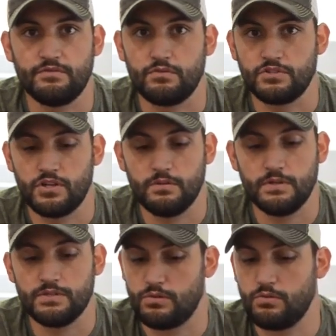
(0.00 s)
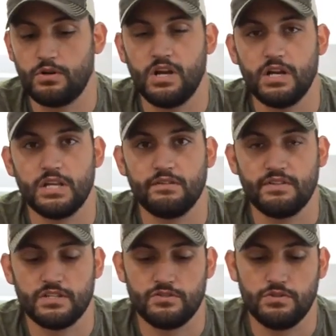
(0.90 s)
for tournaments or hunting if
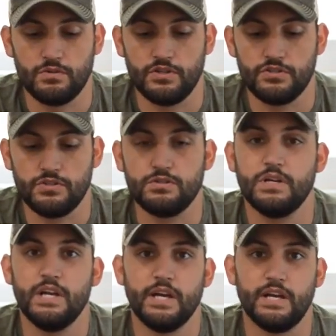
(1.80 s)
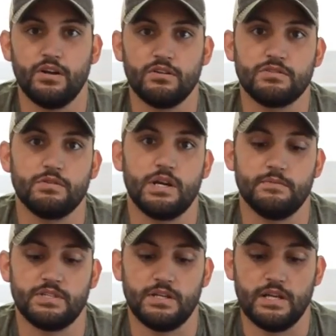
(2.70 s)
that's what you want to do, and it also
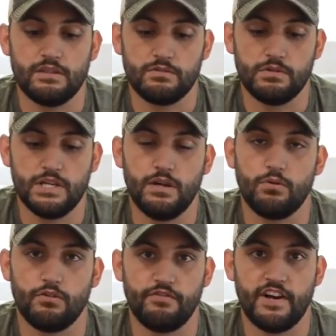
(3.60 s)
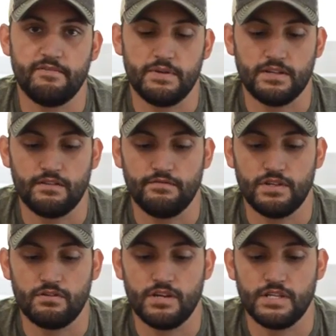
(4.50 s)
comes in a 3 or 5-pin
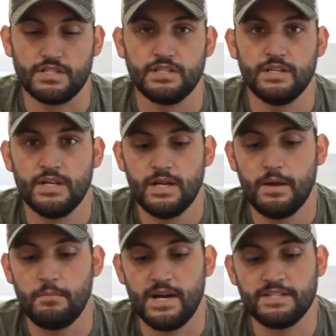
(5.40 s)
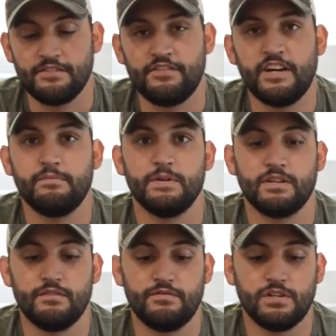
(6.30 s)
configuration. Mine's a 5-pin
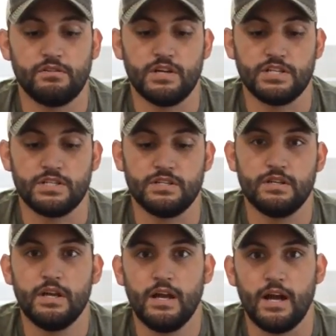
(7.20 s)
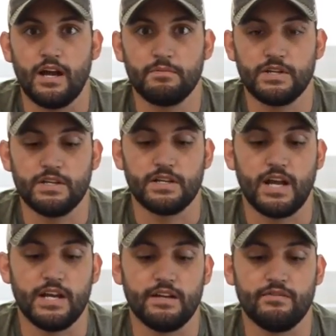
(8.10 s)
configuration. I'm gonna
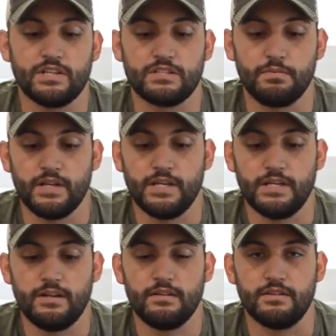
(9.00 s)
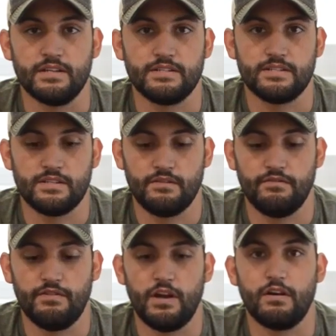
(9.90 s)
kind of explain this
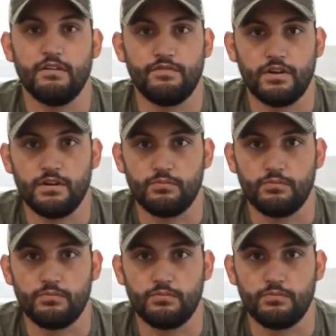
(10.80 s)
very